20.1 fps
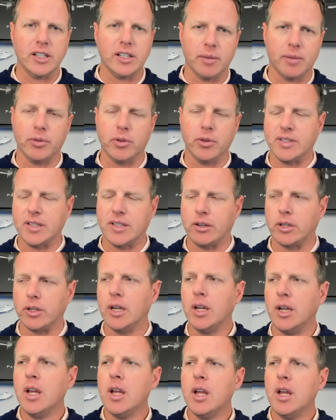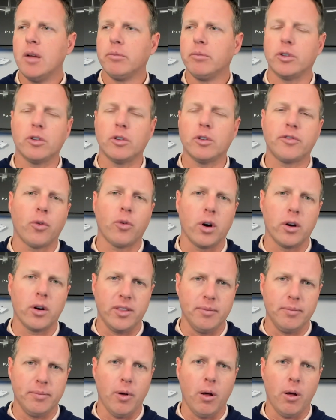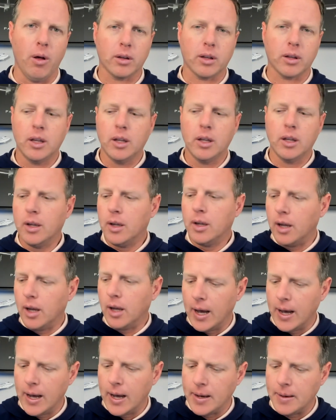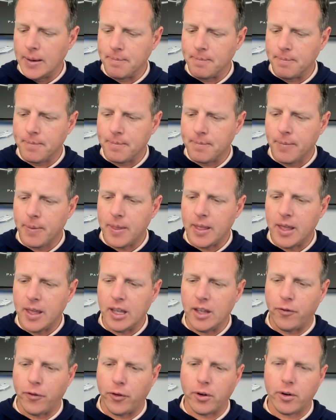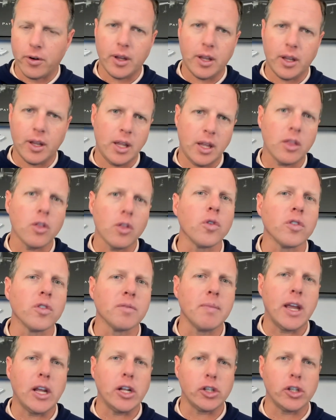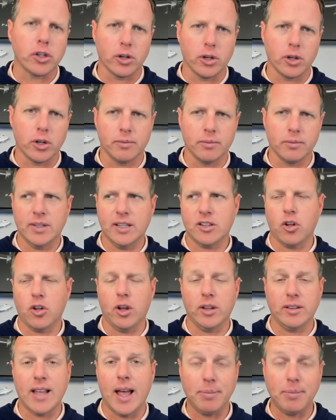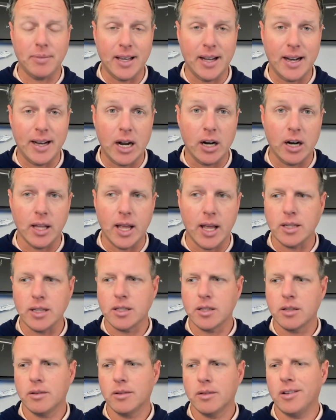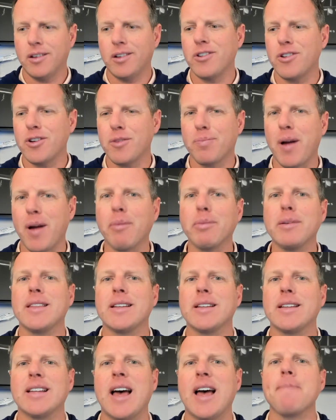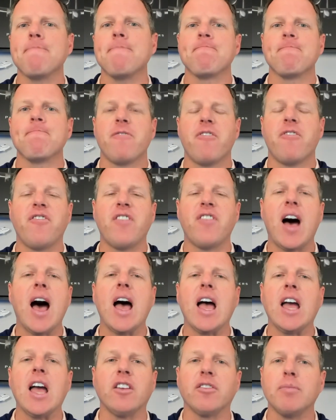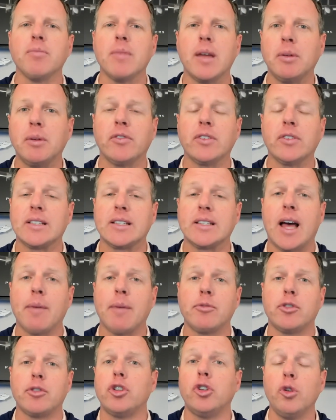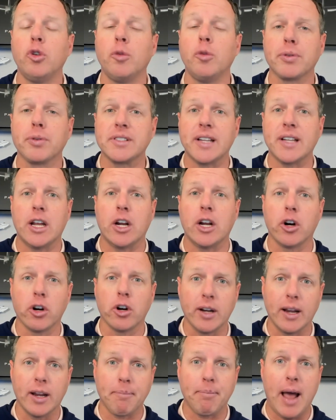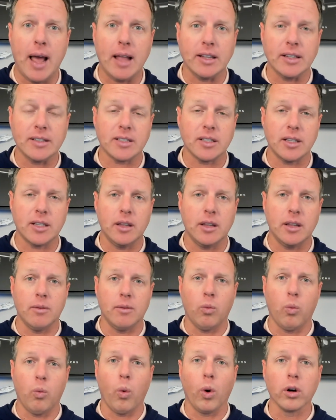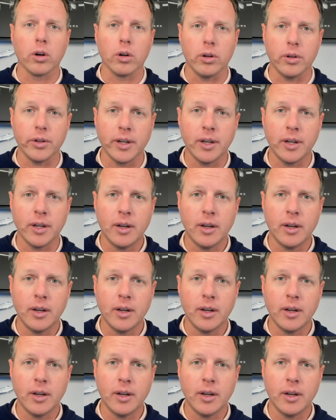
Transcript: JetBlue, et cetera. But those four are the bulk. If you're in those major, let's call it top 10 airlines, you're probably in the top 5, maybe even top 2% earning pilots in the world.